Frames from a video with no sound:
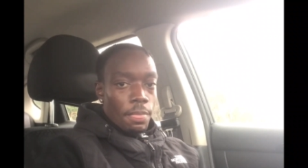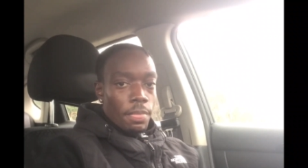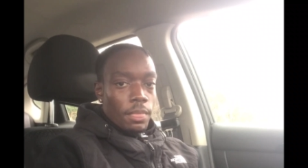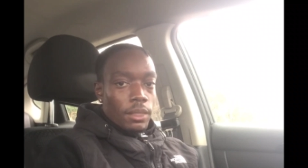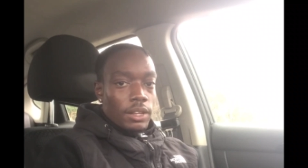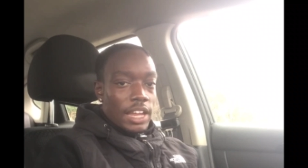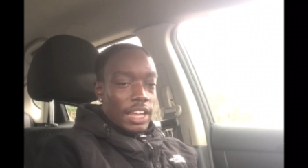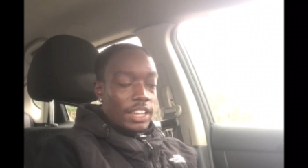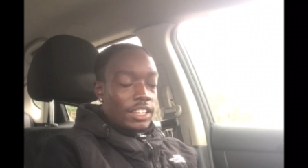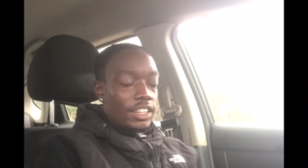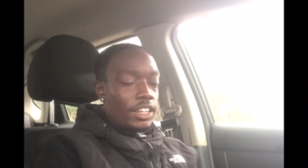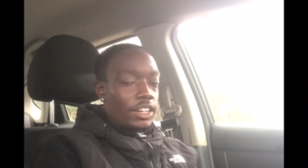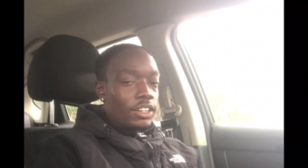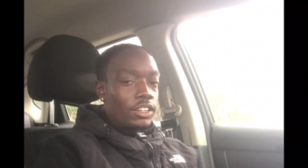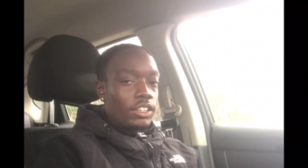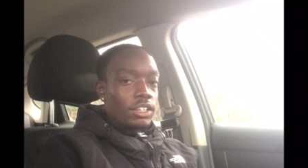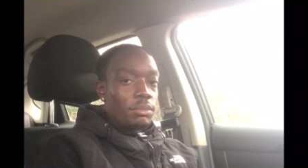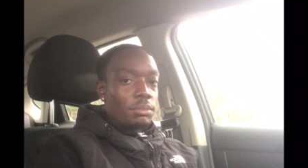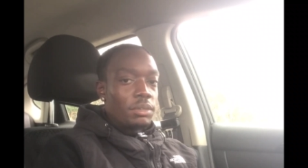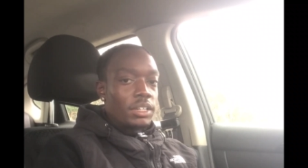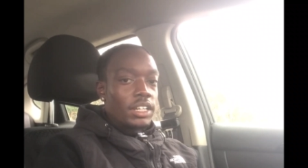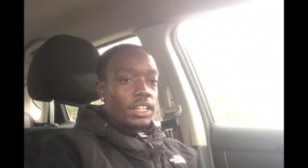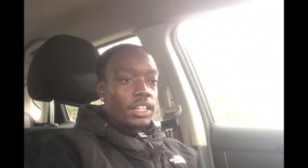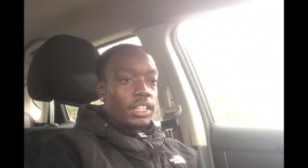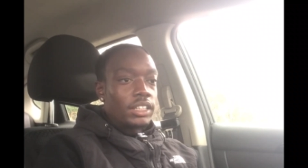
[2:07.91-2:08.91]
Like literally
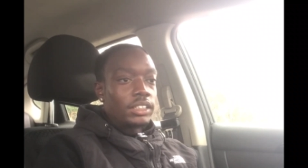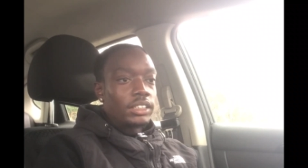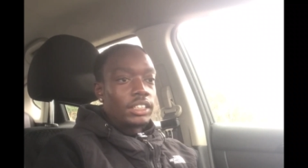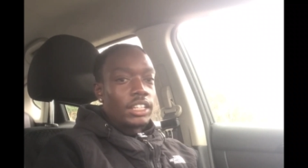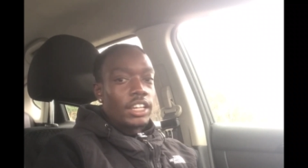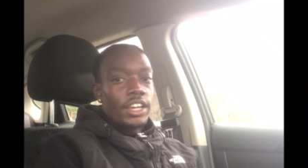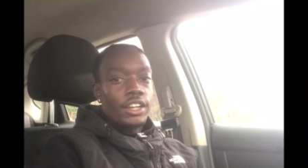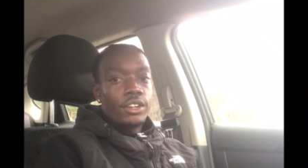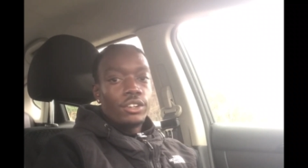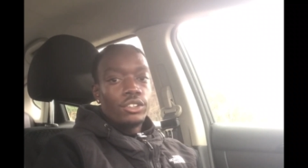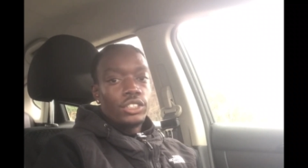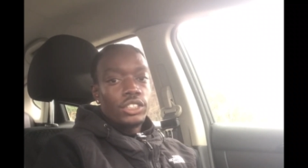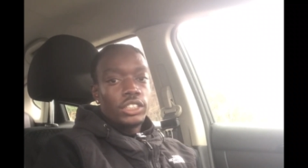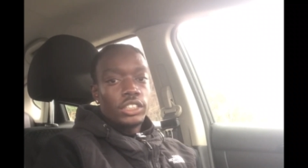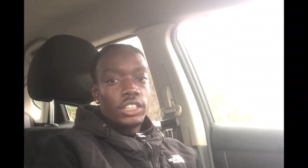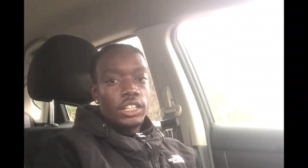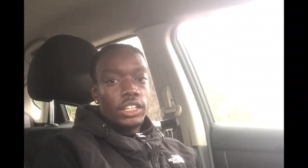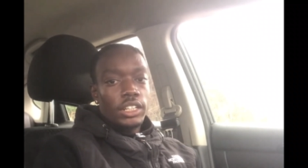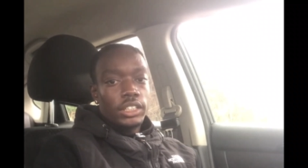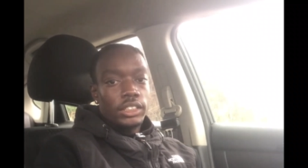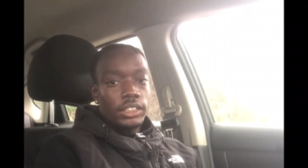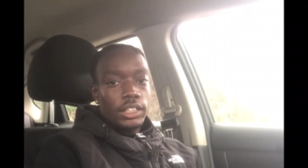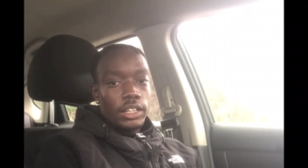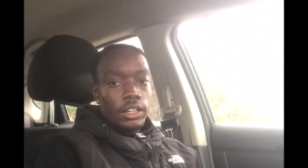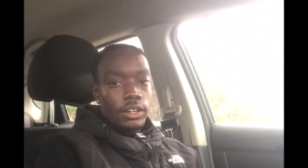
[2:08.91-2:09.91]
because the energy is going
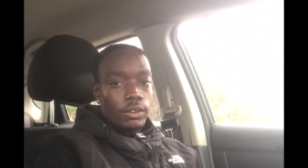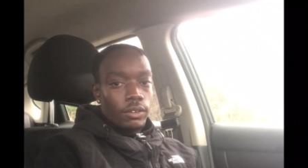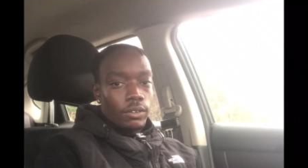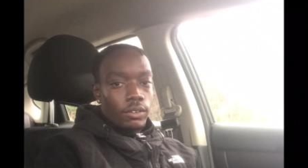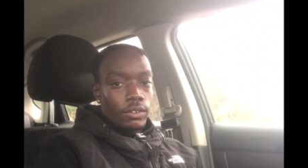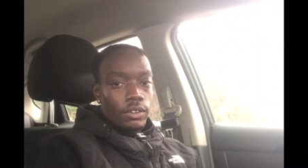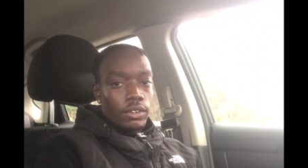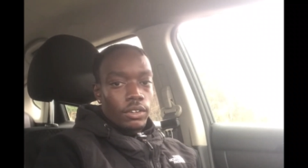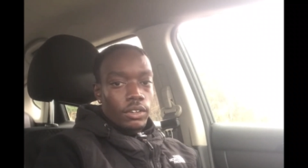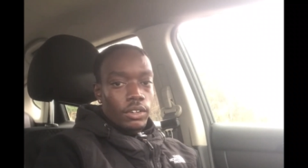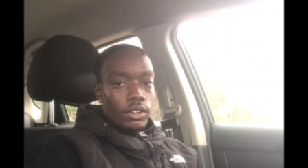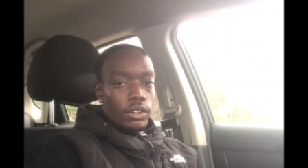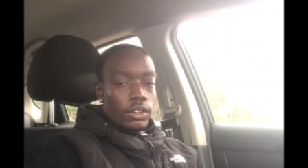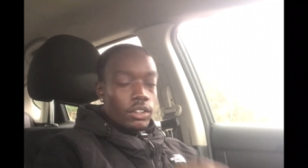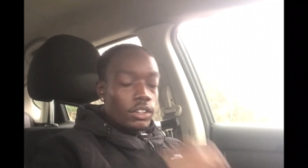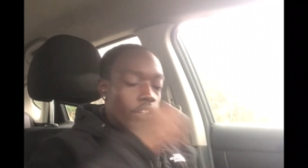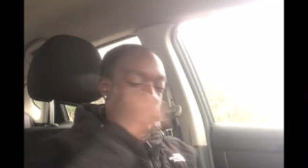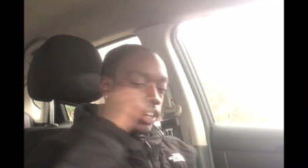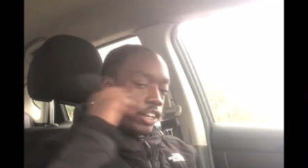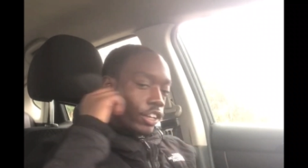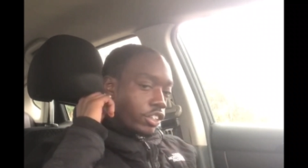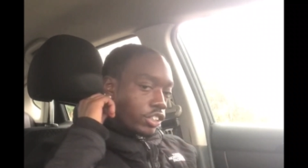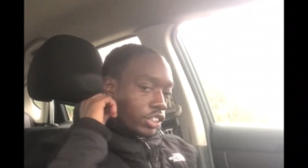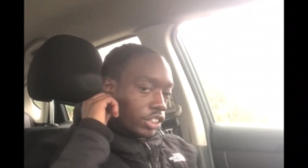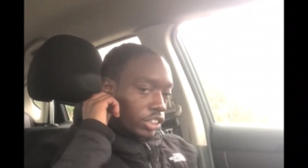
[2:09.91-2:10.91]
to tell. The
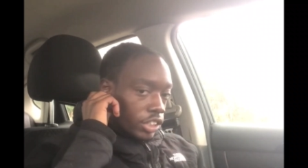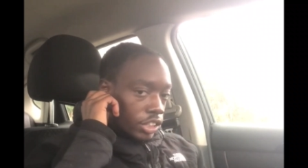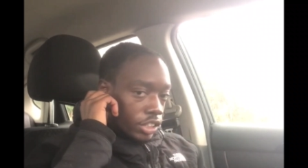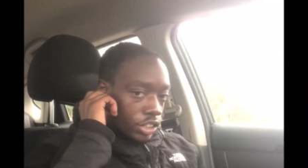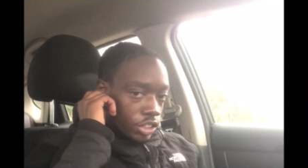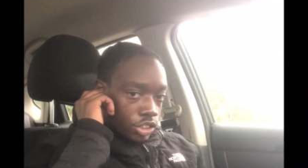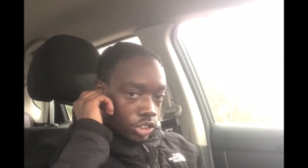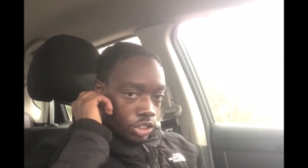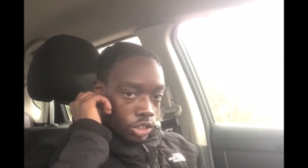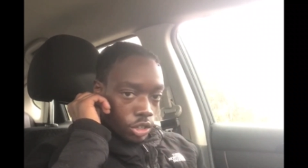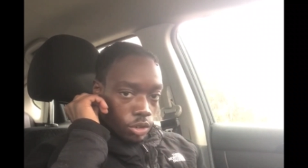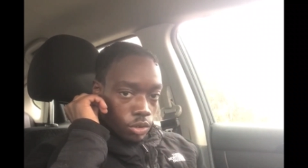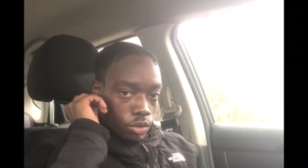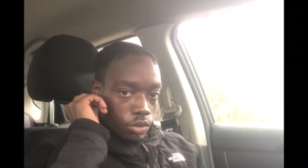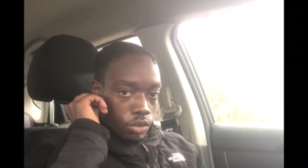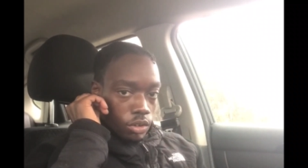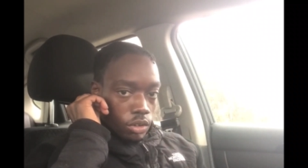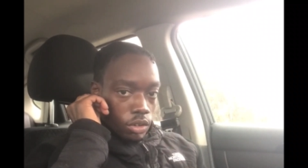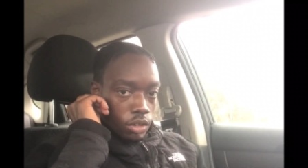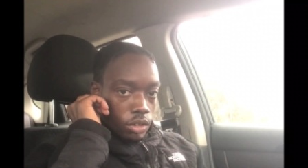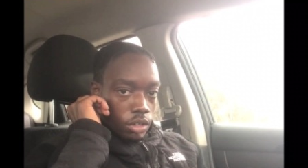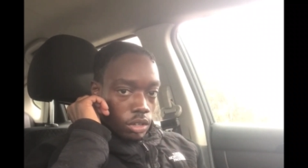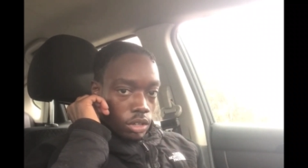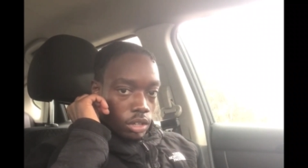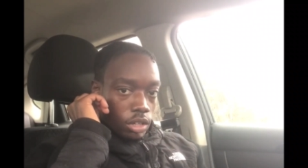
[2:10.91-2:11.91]
energy is going to show.
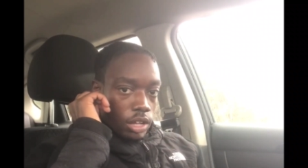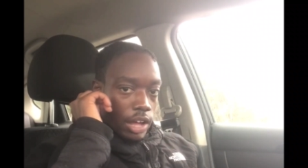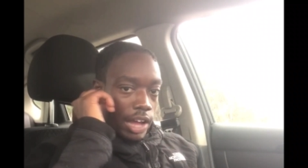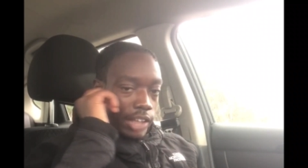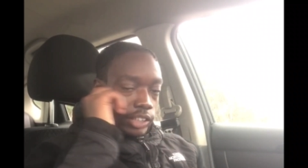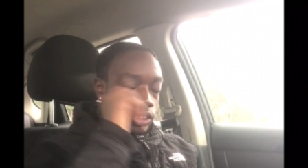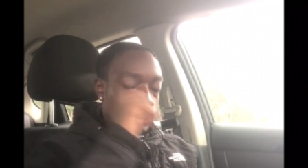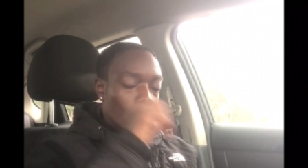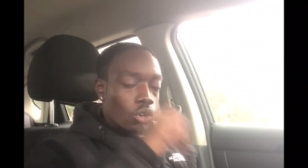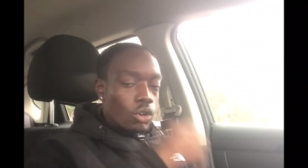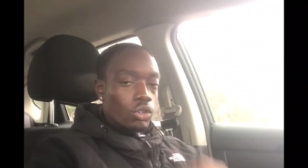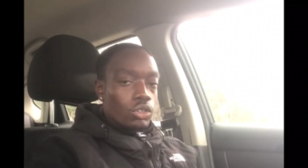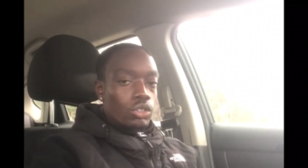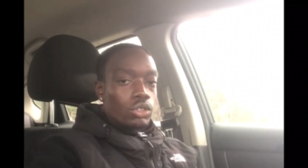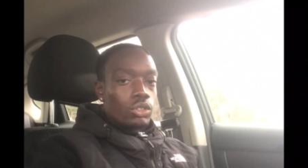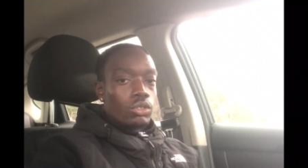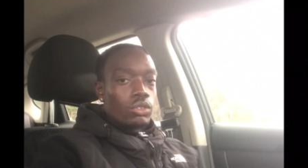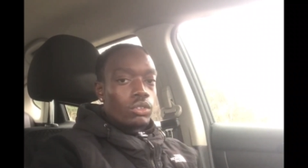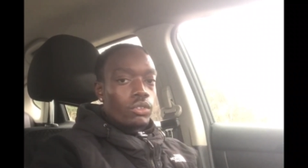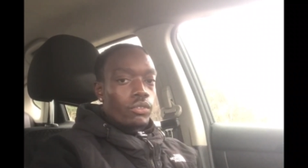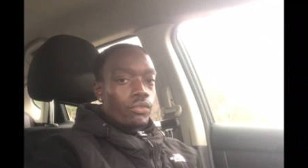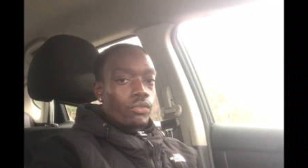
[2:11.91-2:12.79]
I told you